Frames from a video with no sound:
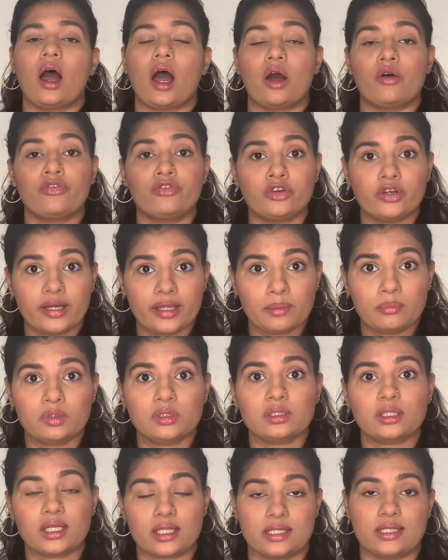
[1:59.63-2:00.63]

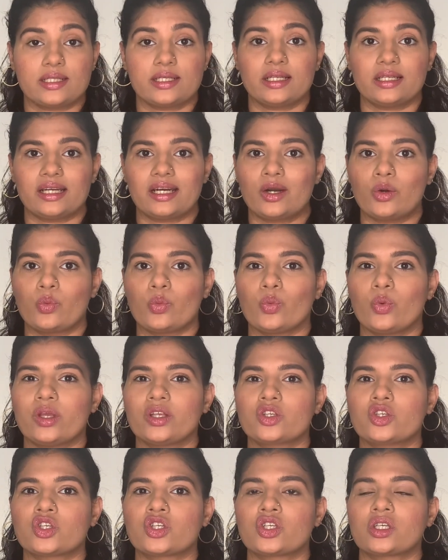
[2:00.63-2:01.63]
affordable concealer
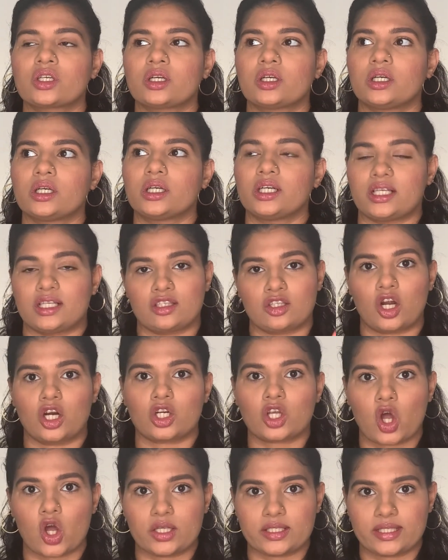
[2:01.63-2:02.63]
which does not cause